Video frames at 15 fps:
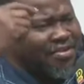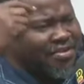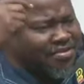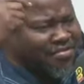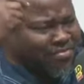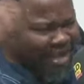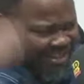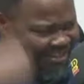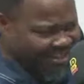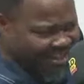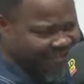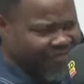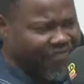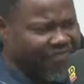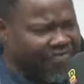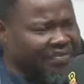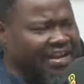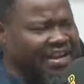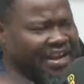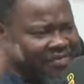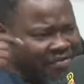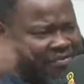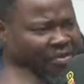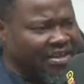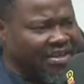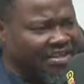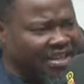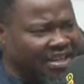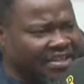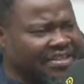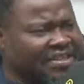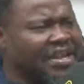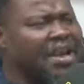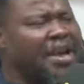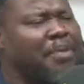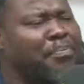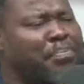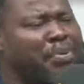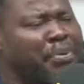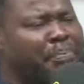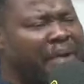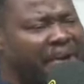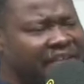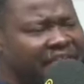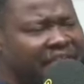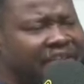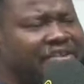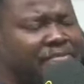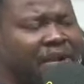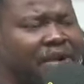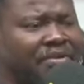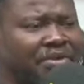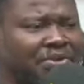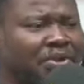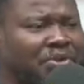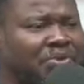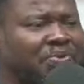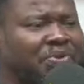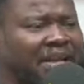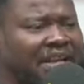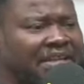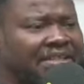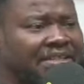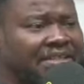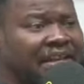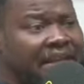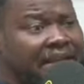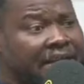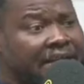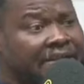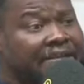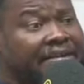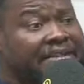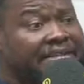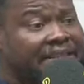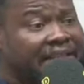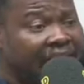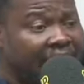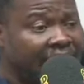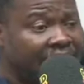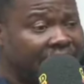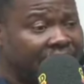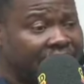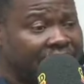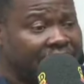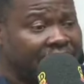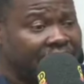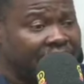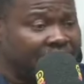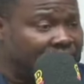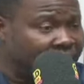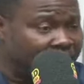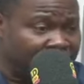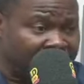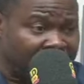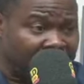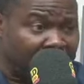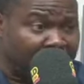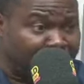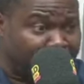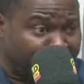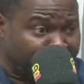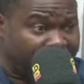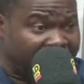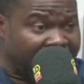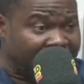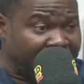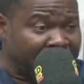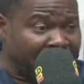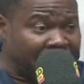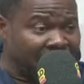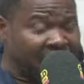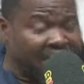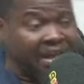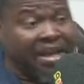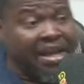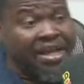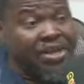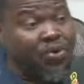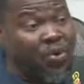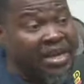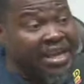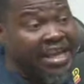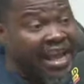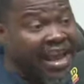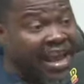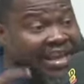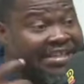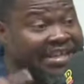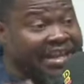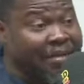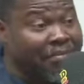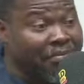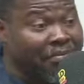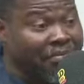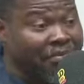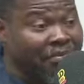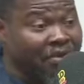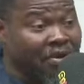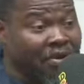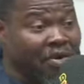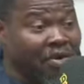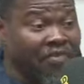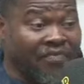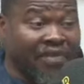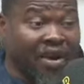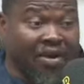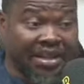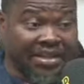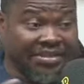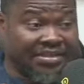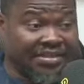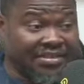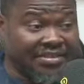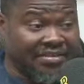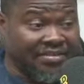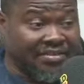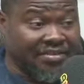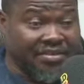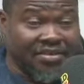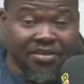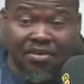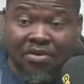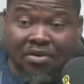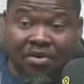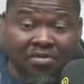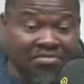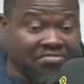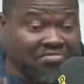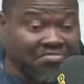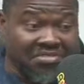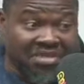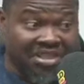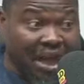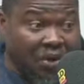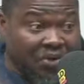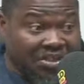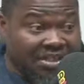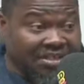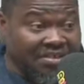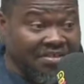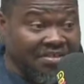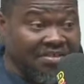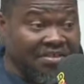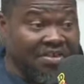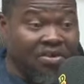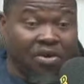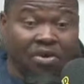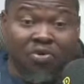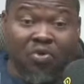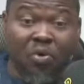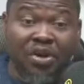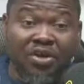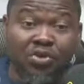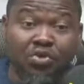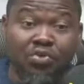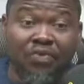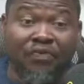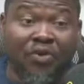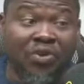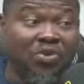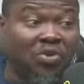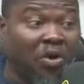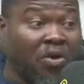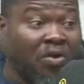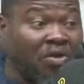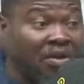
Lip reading: myself and everybody said, preparing the human resource to election is critical. When you don't prepare them and you only urge them on violence, on shouting, on going to forestall,